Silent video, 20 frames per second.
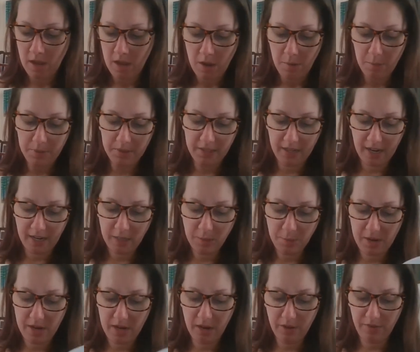Besides
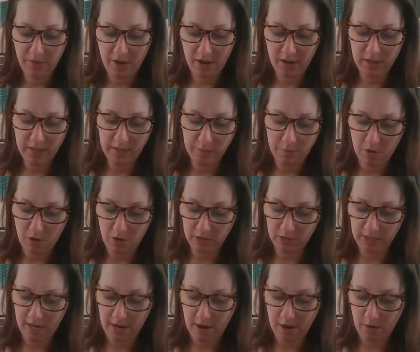being a very small
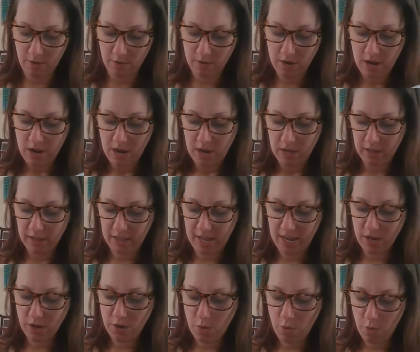town,
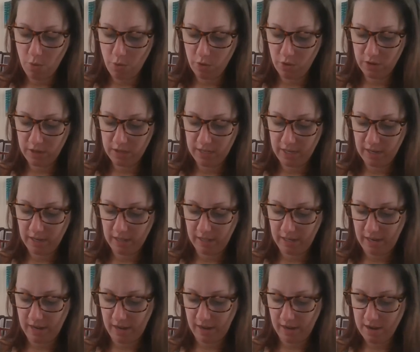Lake Coeur
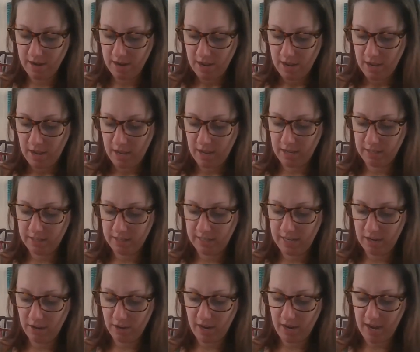d'Alene is
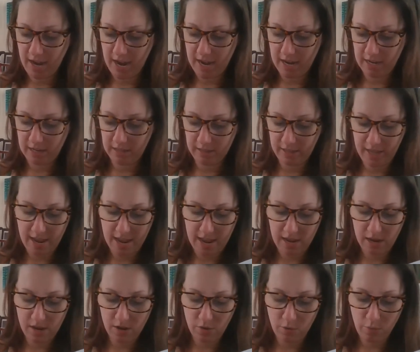near Hayden
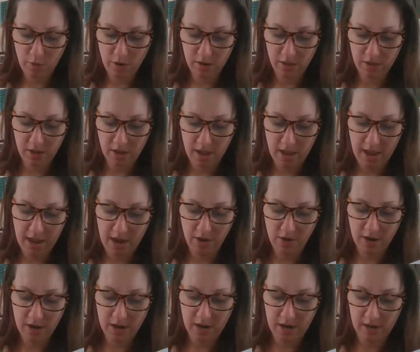Lake, where the
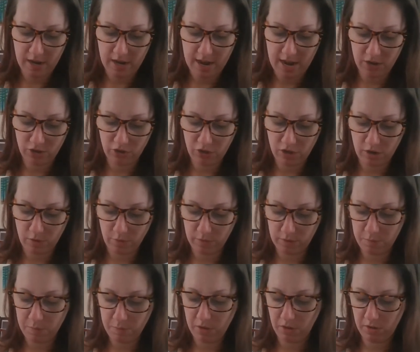Aryan Nation was
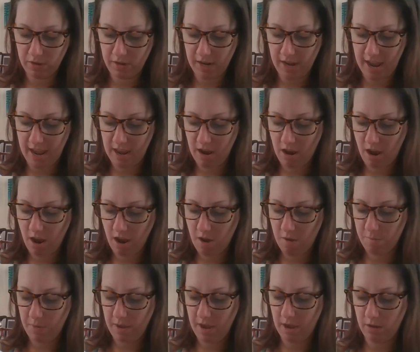building a
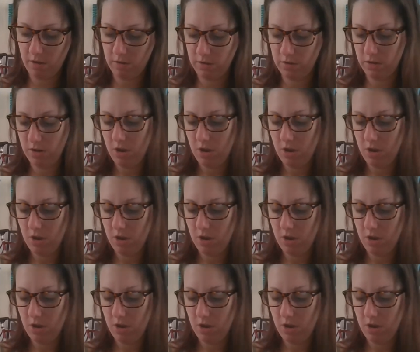compound.